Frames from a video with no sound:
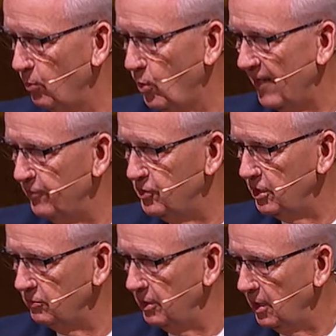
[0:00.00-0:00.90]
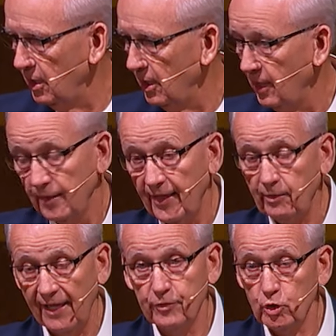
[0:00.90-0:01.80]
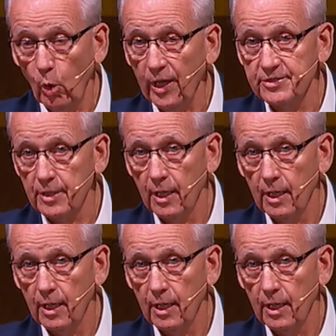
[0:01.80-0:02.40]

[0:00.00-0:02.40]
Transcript: quite a few children? They don't have a choice.